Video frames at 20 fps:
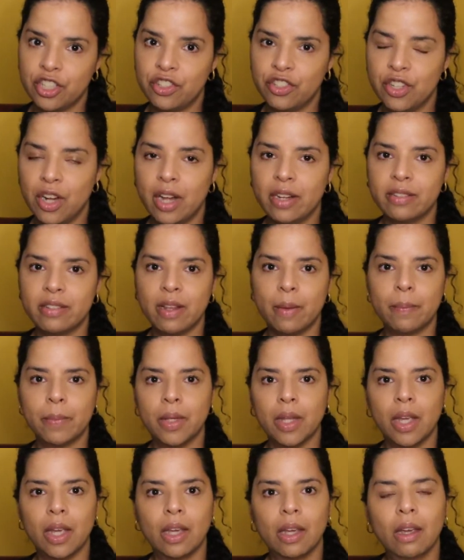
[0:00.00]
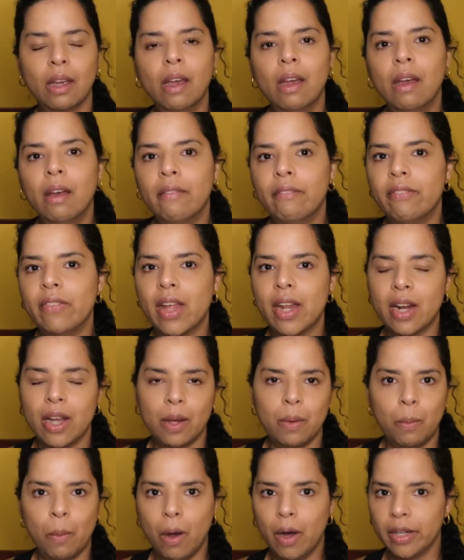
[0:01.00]
It's not something that
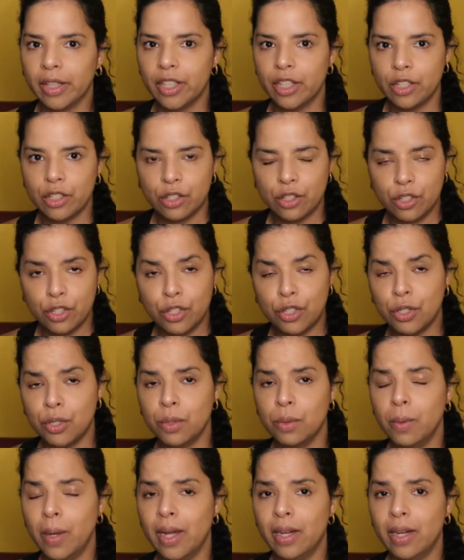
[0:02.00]
I want to do.